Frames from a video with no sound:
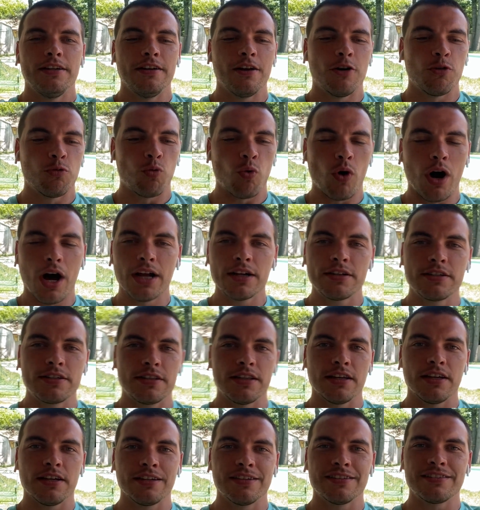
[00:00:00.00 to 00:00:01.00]
You know, watch
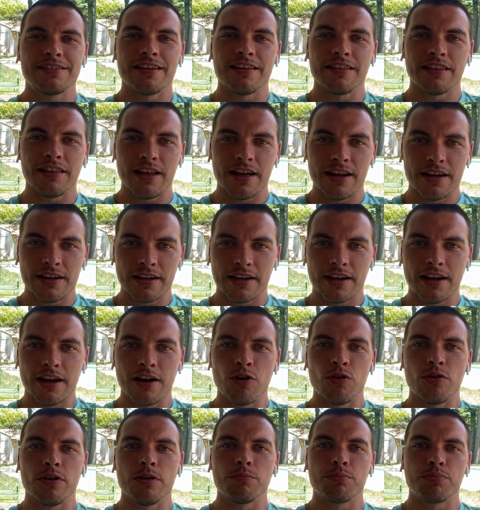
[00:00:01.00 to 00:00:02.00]
things and let it
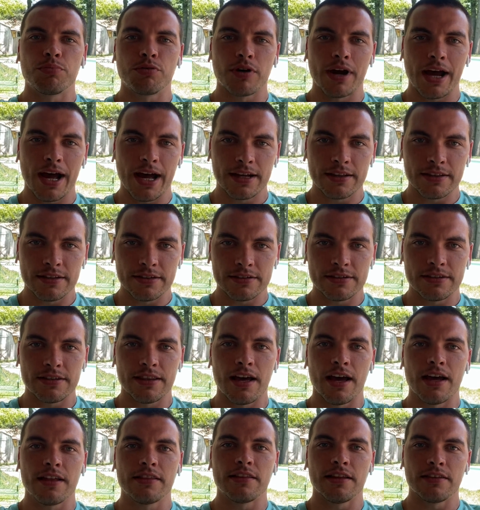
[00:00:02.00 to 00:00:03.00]
go and practice
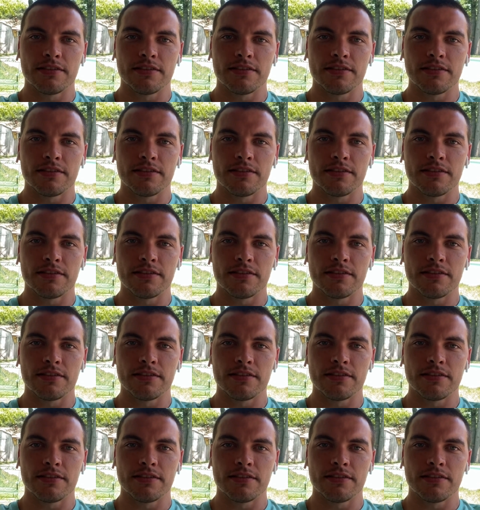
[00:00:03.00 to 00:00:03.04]
that.